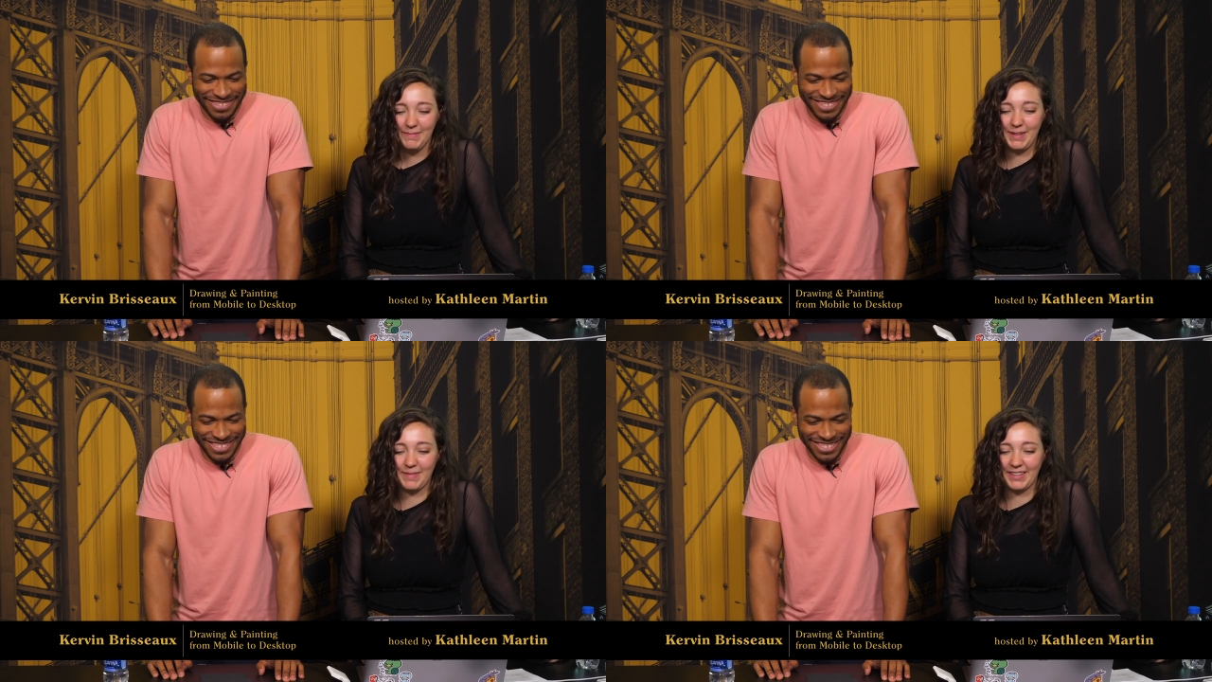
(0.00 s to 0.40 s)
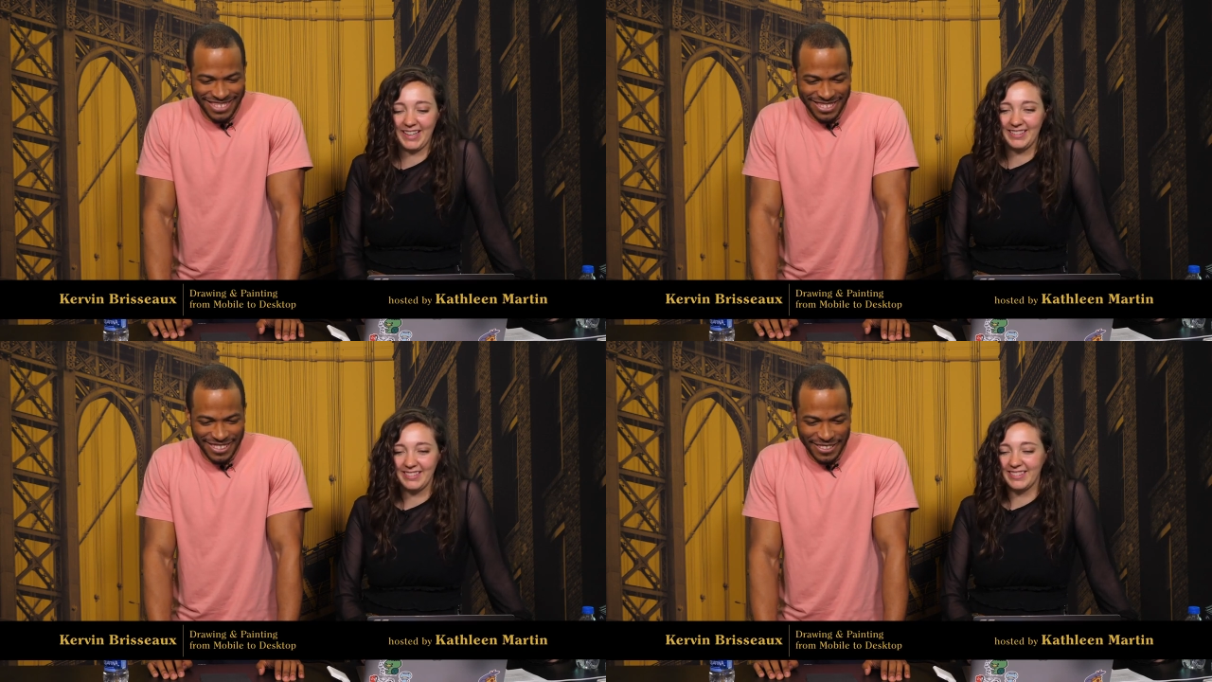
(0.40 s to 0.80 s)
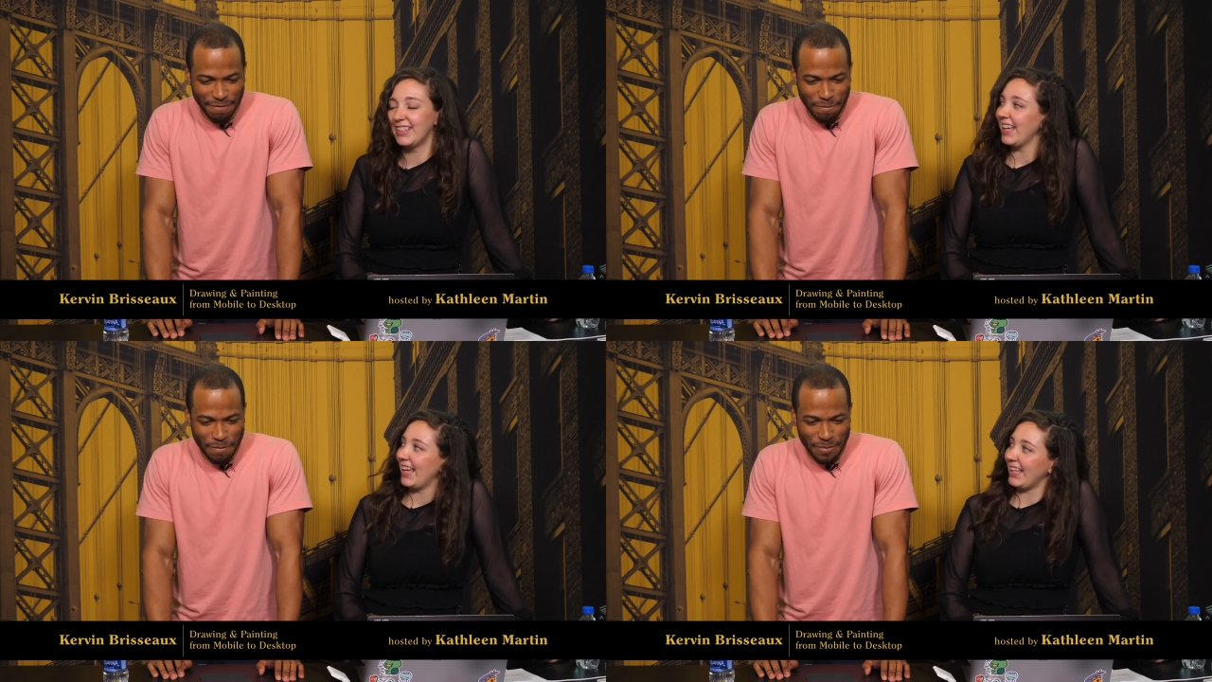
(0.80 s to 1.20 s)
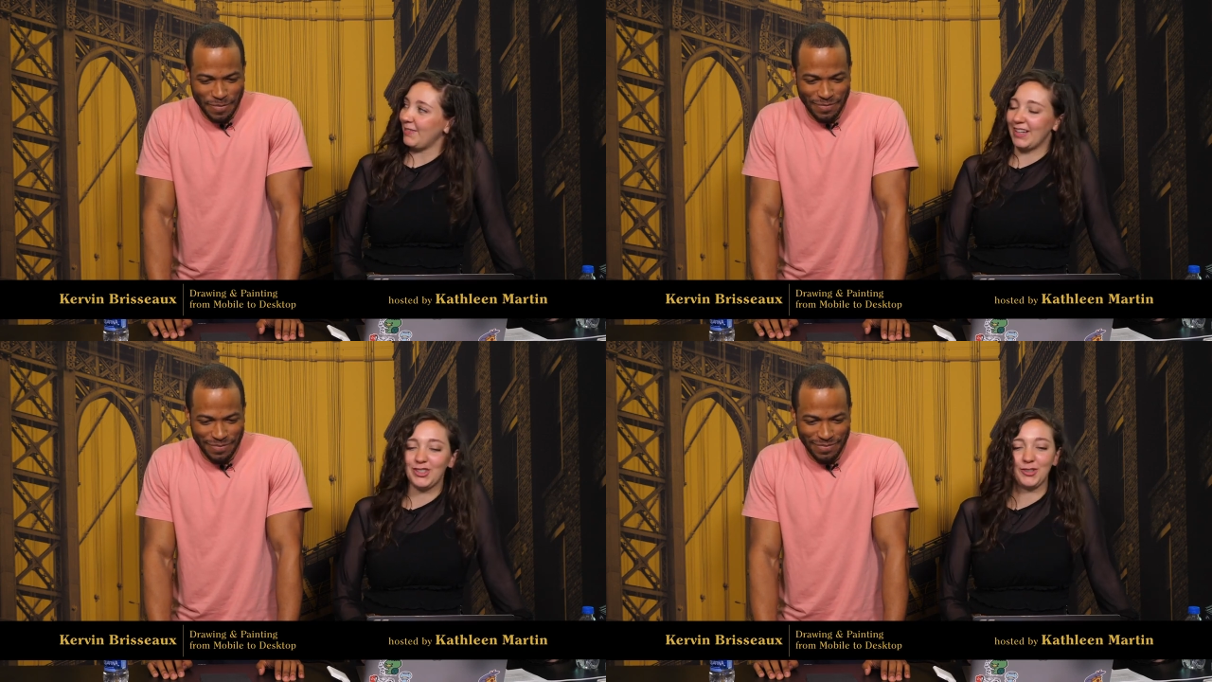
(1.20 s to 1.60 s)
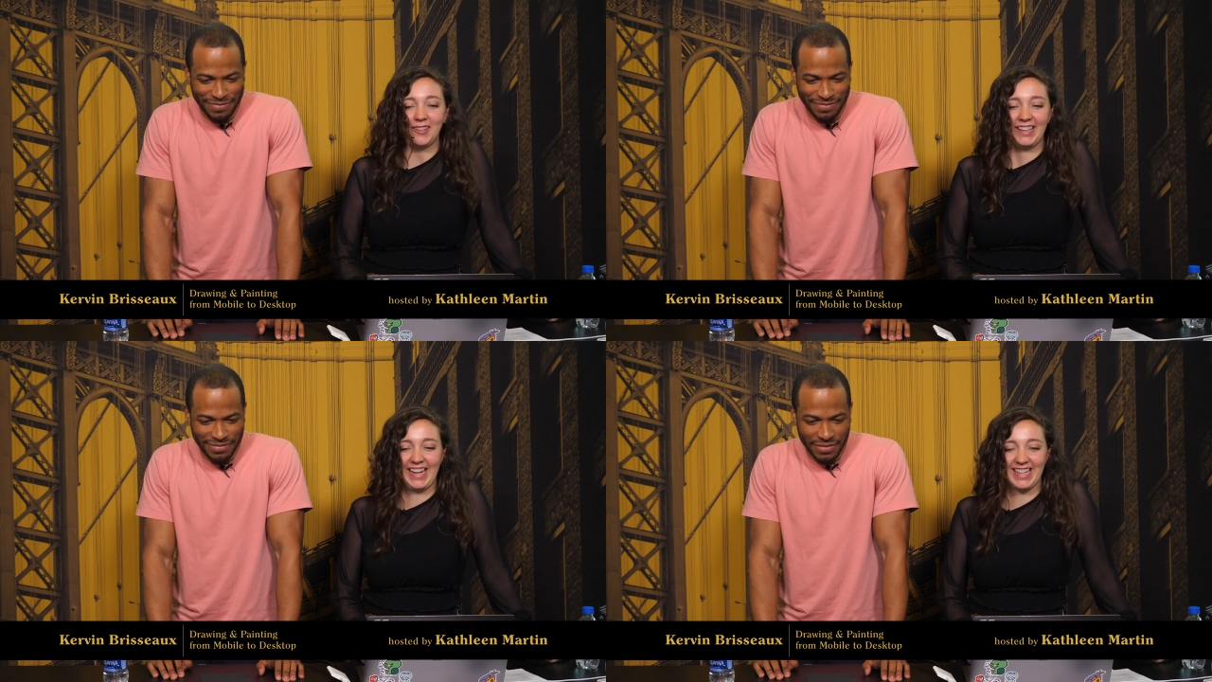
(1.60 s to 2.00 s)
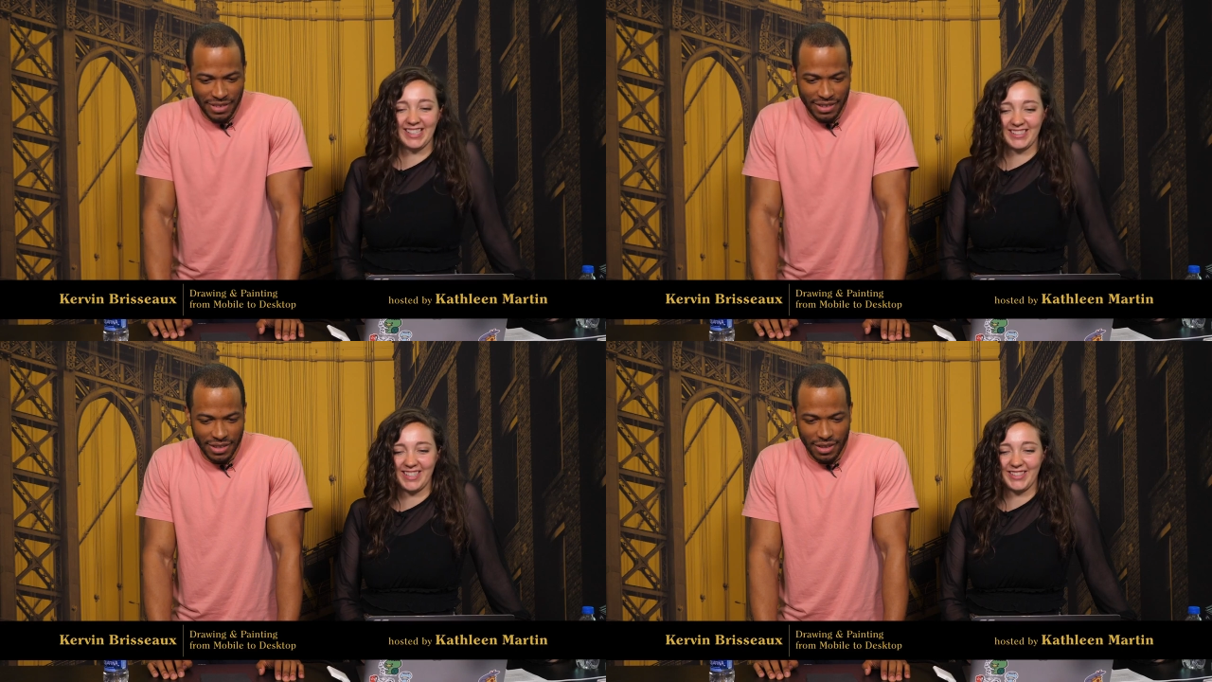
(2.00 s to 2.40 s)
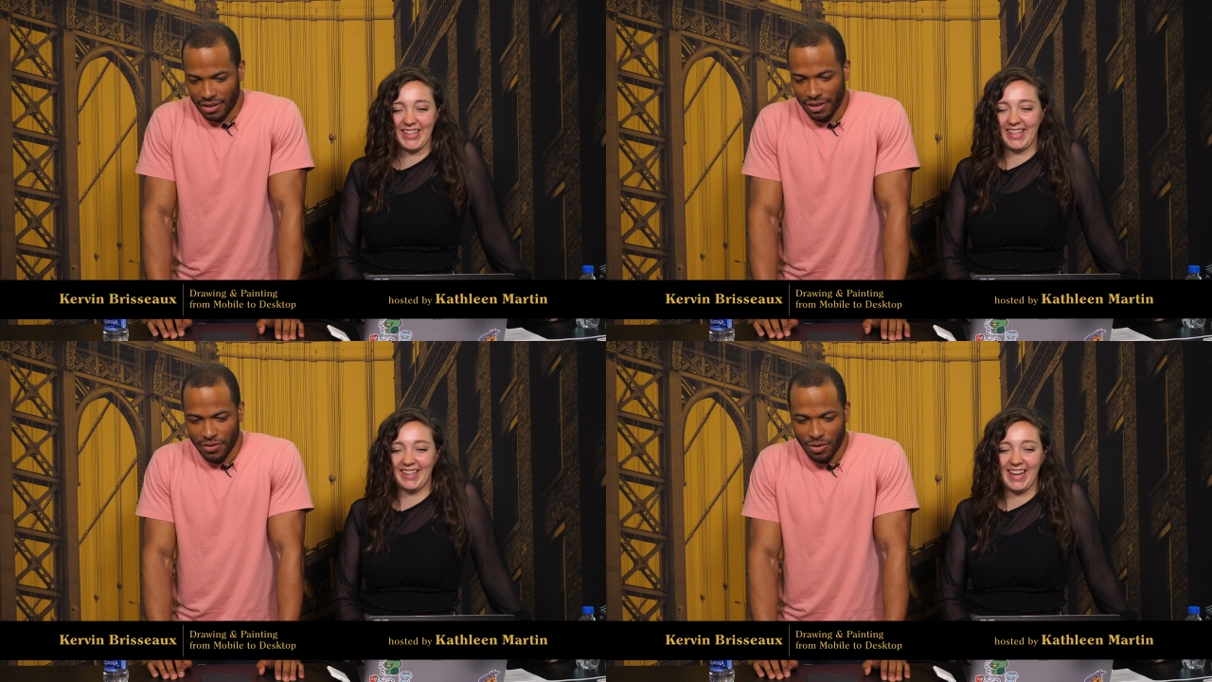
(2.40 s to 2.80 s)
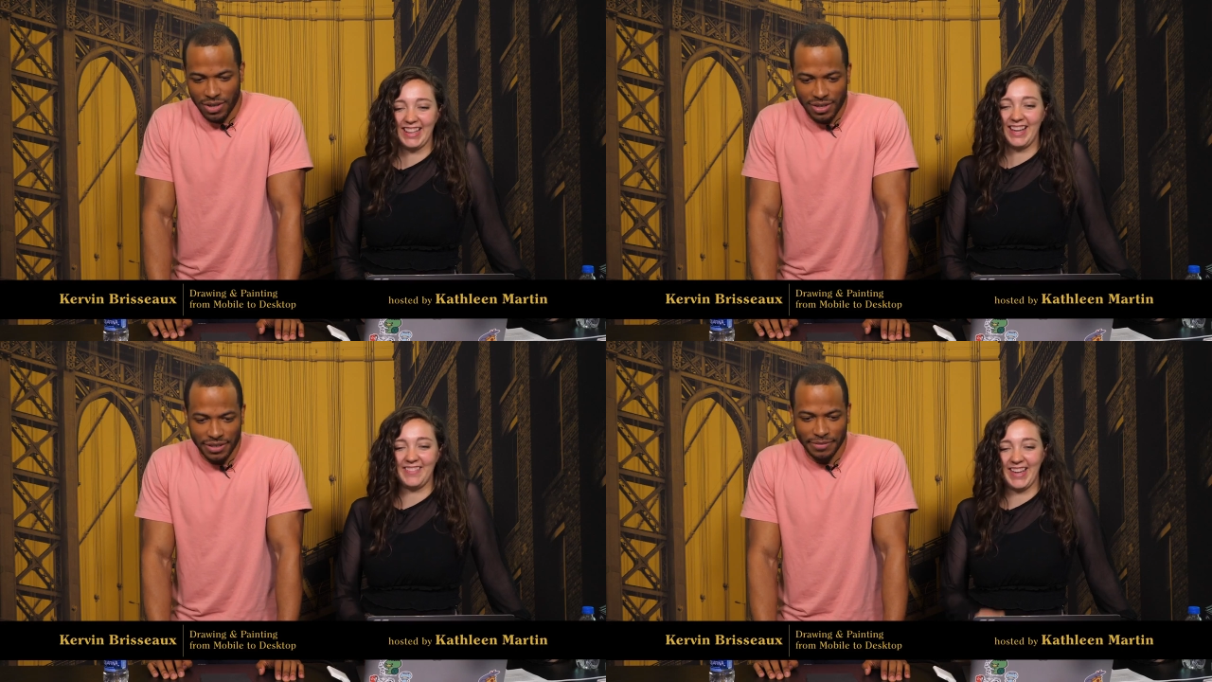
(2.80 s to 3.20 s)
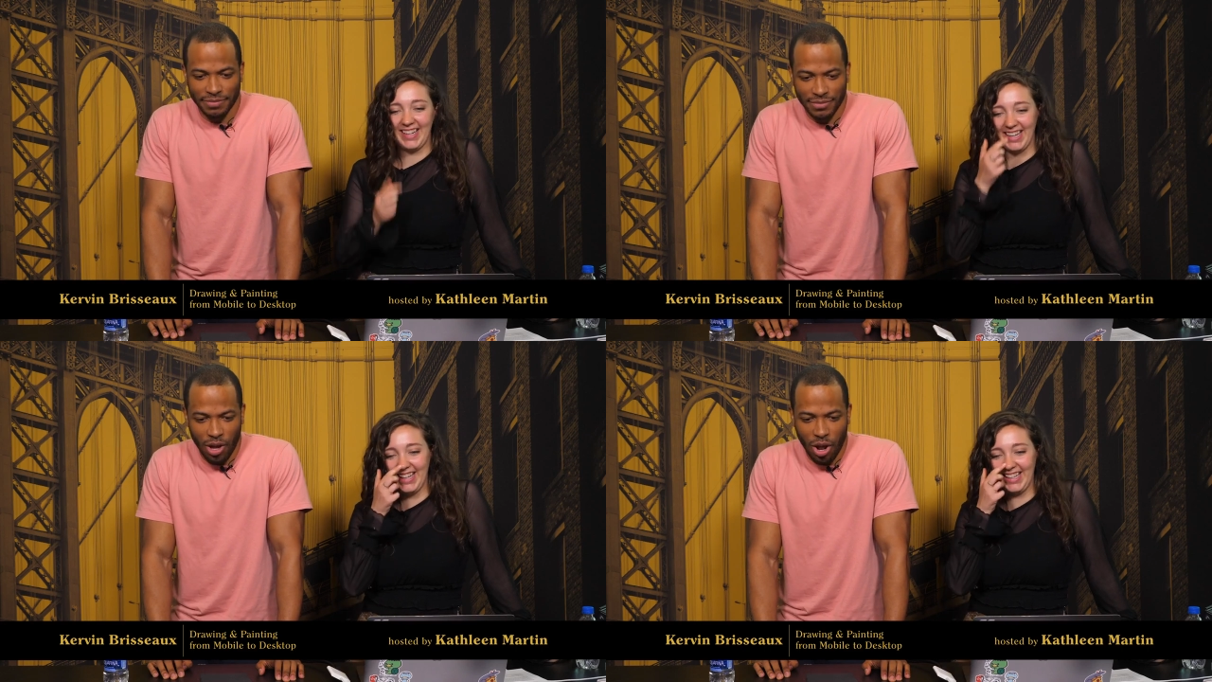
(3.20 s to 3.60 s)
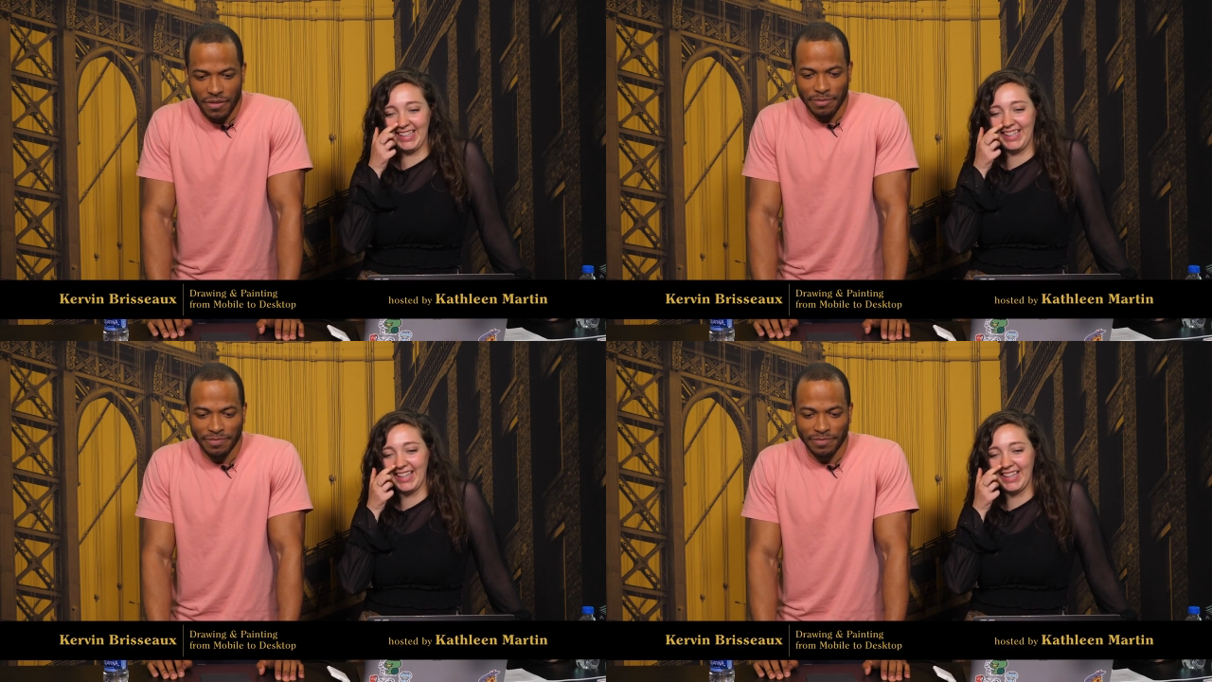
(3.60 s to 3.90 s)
Speaker 1: People are giving trolley answers as well. Of course. I love it. All of them.